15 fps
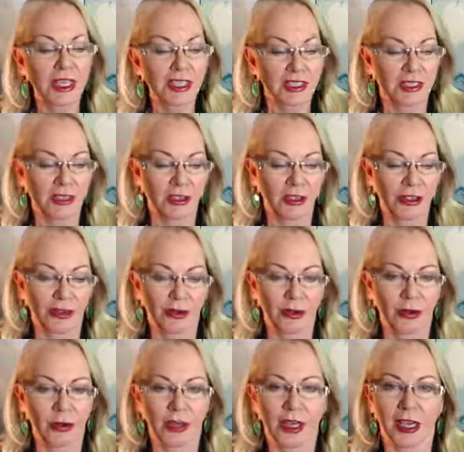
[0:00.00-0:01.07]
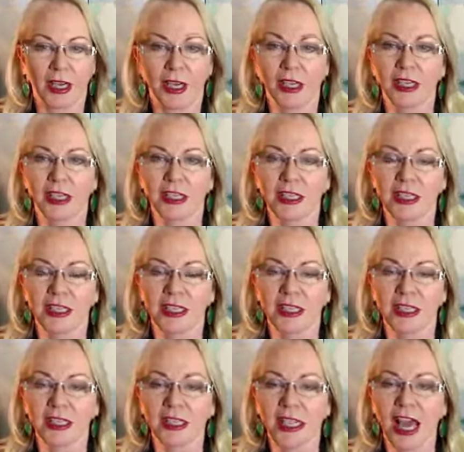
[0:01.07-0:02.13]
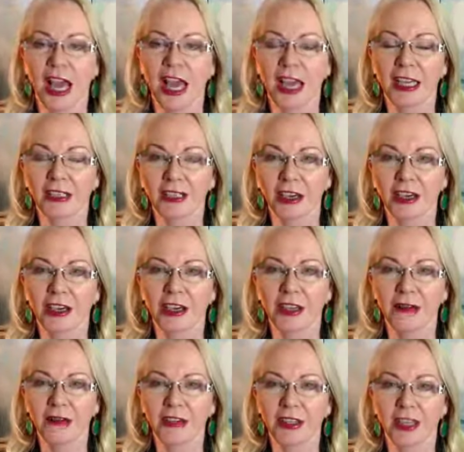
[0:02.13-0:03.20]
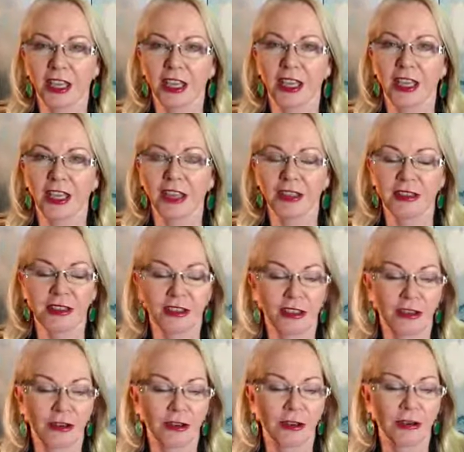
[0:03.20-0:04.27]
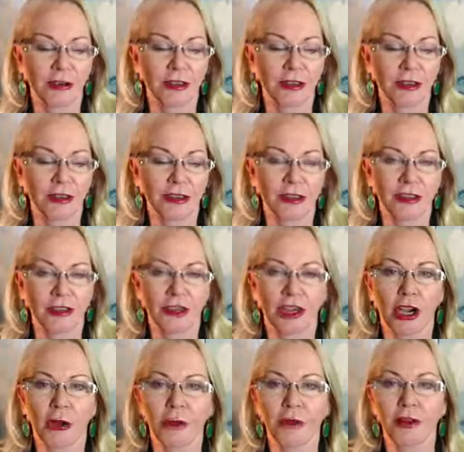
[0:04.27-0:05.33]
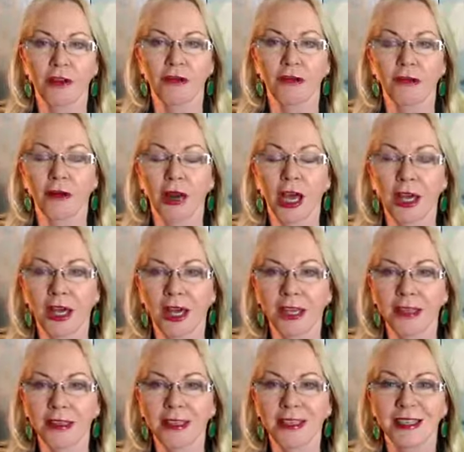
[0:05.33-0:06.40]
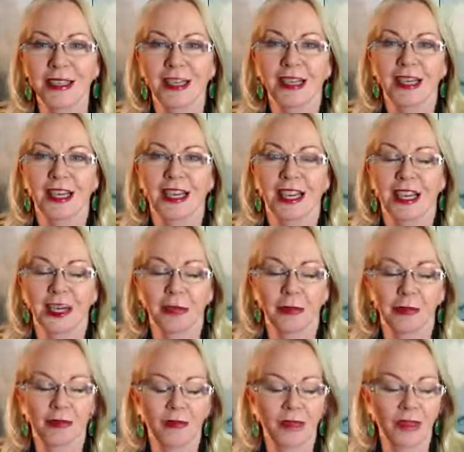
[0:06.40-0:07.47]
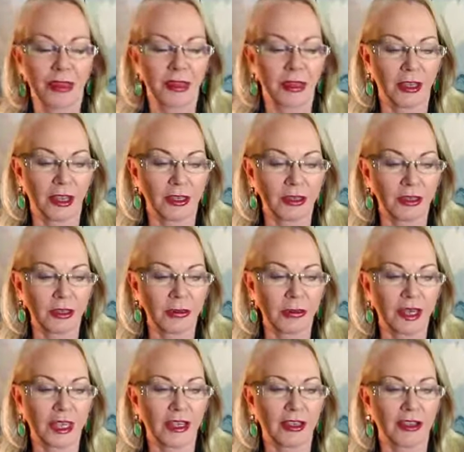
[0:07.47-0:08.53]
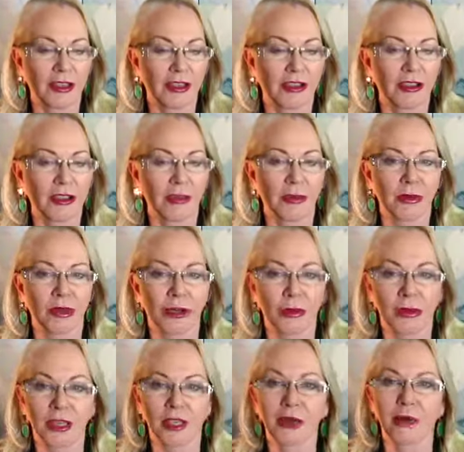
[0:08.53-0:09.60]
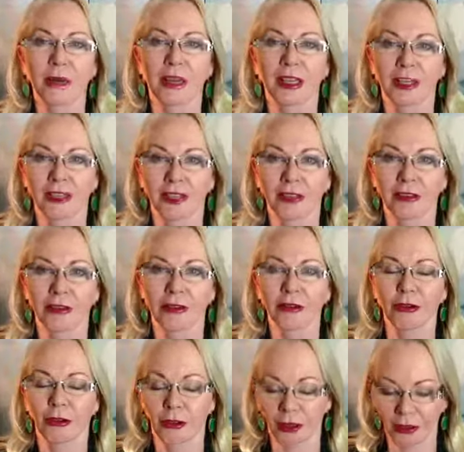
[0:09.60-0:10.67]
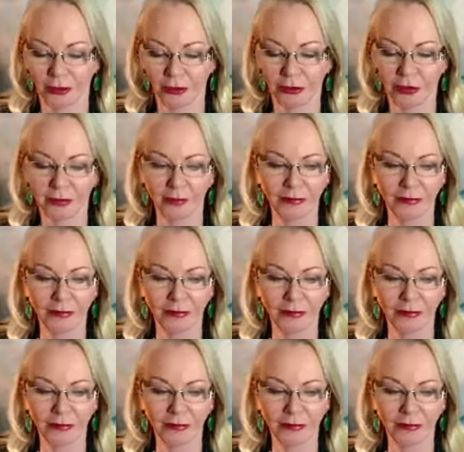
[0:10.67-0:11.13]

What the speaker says: So it's the start of the Soul Shop of products. Not too many on there at the moment, but it'll grow.